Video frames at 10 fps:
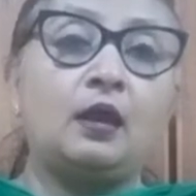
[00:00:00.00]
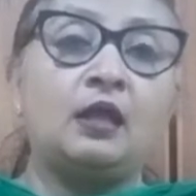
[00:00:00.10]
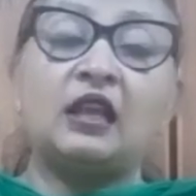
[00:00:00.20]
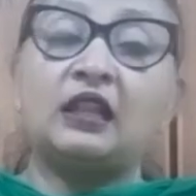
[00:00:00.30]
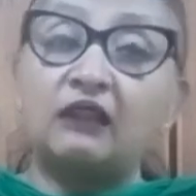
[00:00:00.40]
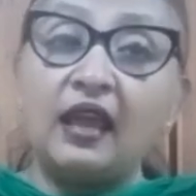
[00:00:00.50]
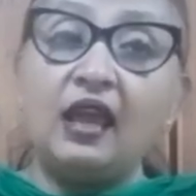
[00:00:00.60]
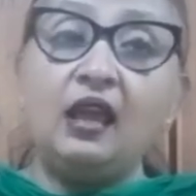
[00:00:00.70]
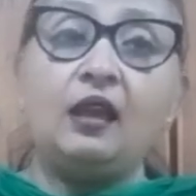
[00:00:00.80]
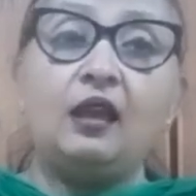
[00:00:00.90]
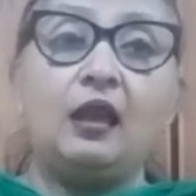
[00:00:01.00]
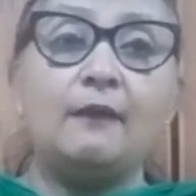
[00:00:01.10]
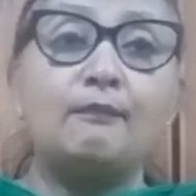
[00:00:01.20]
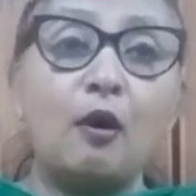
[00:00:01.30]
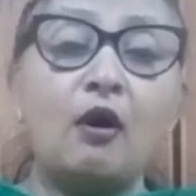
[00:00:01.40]
The three
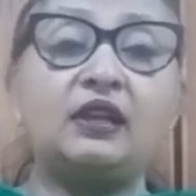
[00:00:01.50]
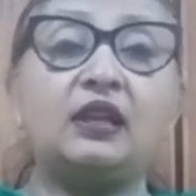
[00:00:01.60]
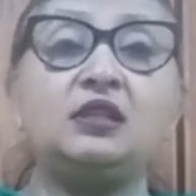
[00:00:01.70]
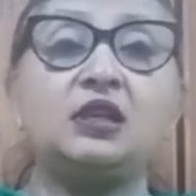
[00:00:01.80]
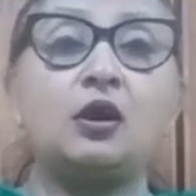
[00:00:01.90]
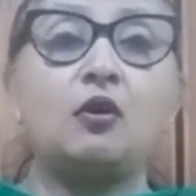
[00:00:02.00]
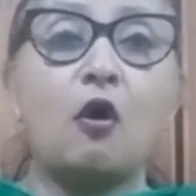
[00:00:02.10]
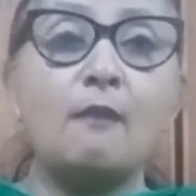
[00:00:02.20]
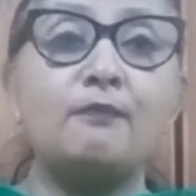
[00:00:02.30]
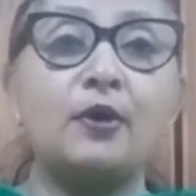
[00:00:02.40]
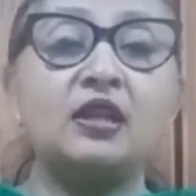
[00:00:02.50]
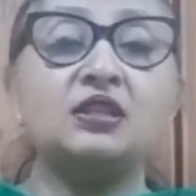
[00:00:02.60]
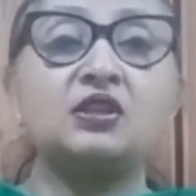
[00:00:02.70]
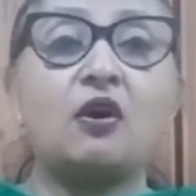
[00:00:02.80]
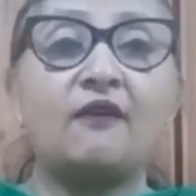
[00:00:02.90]
important
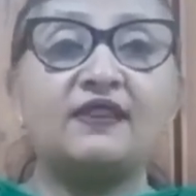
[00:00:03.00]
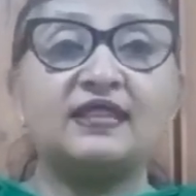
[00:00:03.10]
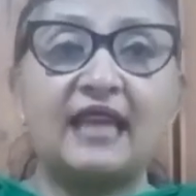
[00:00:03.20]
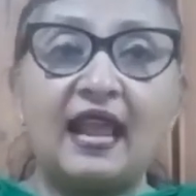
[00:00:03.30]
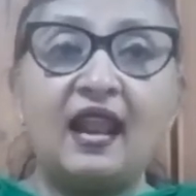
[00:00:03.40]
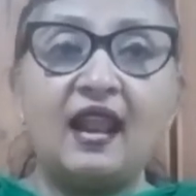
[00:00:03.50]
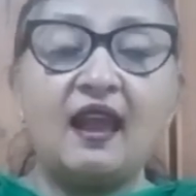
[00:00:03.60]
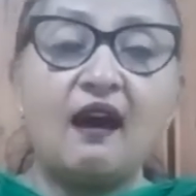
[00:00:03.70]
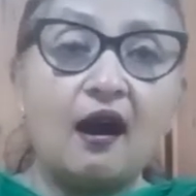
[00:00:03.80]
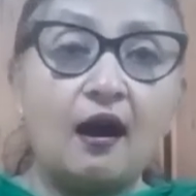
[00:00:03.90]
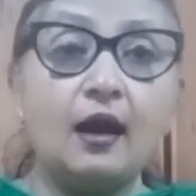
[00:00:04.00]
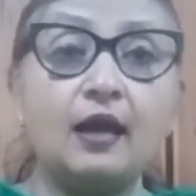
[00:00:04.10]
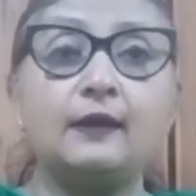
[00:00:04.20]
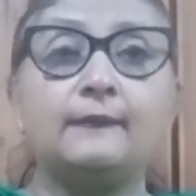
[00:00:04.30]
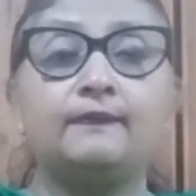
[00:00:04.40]
components of a cell are
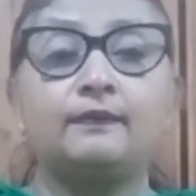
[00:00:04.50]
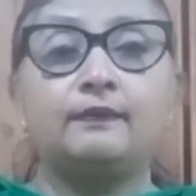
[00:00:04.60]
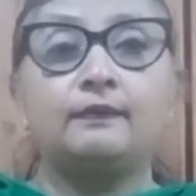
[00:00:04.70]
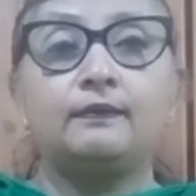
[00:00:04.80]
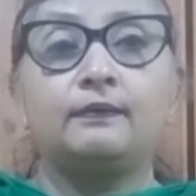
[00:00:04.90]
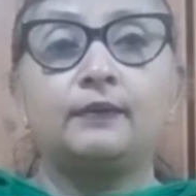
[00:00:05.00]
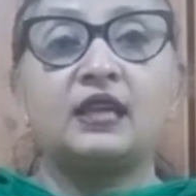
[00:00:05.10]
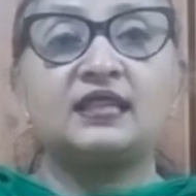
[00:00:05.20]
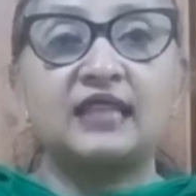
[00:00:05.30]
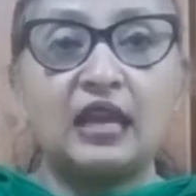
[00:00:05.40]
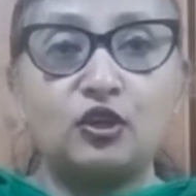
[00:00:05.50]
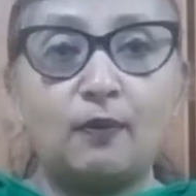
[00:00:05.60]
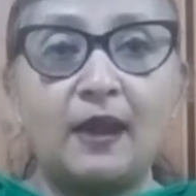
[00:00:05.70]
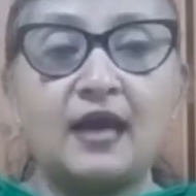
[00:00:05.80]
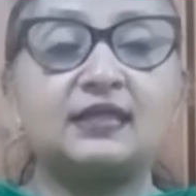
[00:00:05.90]

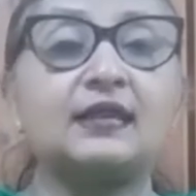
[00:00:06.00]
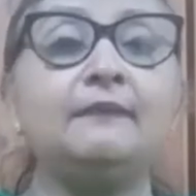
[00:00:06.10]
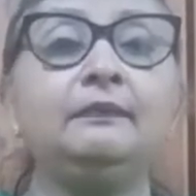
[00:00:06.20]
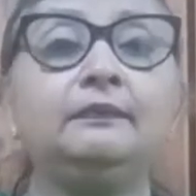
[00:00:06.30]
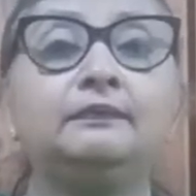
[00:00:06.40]
cytoplasm,